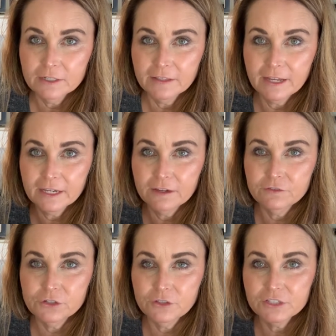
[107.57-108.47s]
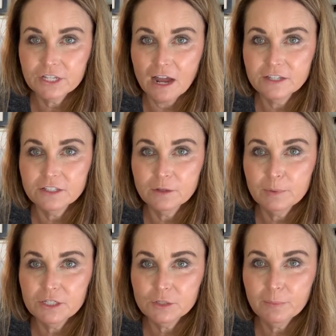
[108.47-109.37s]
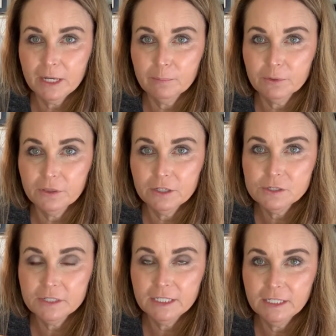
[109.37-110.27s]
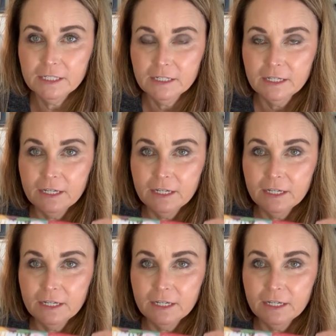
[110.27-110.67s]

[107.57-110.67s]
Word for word: and that gives you the size of the piece of paper that you need